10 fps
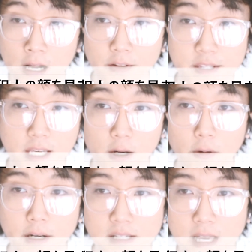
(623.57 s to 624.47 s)
The second
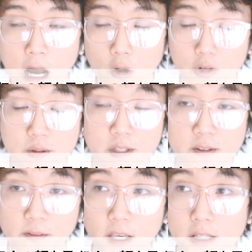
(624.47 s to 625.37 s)
one is kao, which means
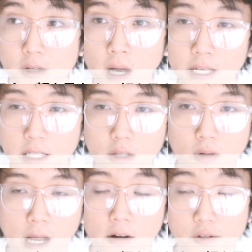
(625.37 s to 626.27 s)
face. So hannin no
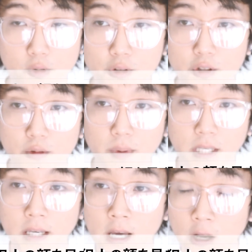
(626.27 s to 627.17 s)
kao is going to
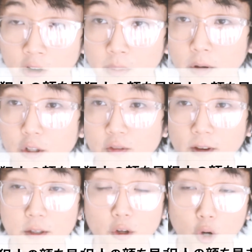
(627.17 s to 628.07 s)
be criminal's
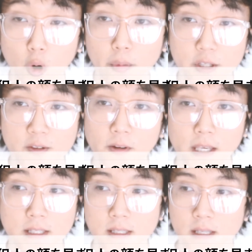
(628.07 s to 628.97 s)
face or culprit's
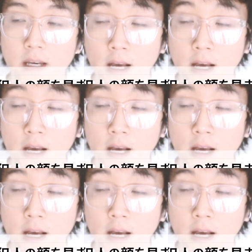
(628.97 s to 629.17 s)
face.